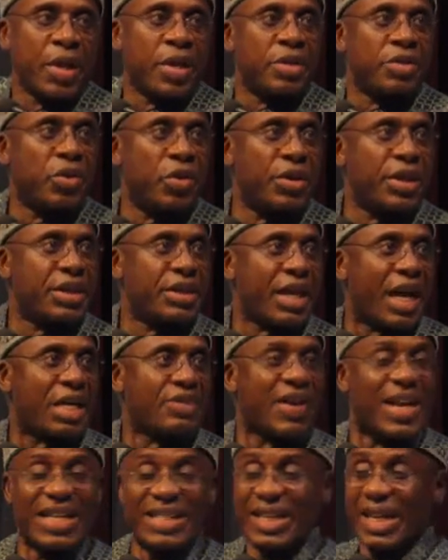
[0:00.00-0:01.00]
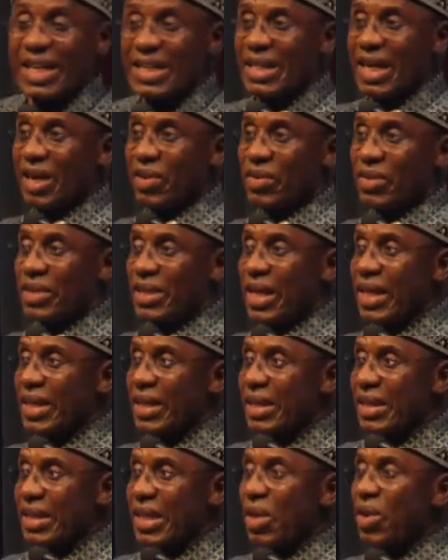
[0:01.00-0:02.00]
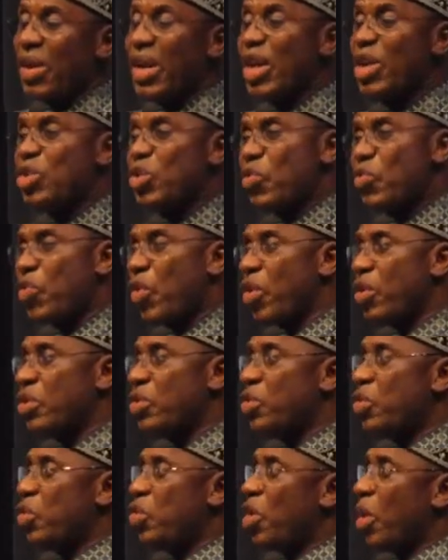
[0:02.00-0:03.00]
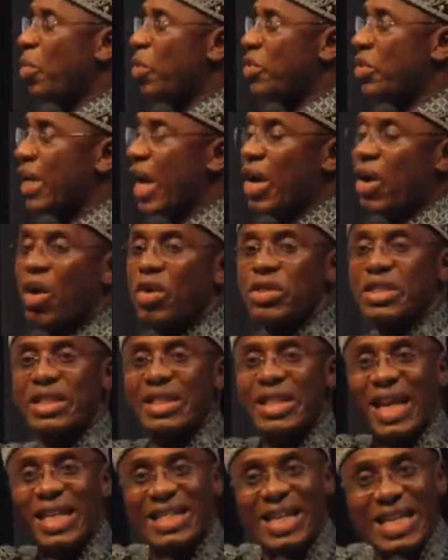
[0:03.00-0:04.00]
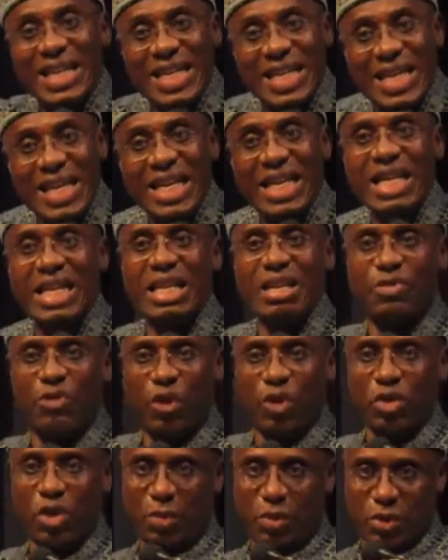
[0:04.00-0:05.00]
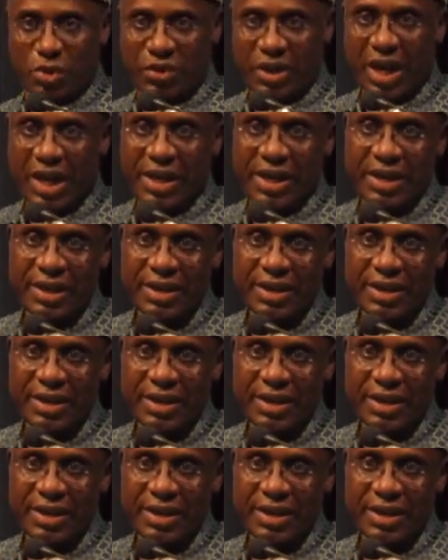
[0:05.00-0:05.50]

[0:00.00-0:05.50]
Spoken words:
So this, as far as the Chinese are concerned, they're not ready to fund you double track until there's a need for double track.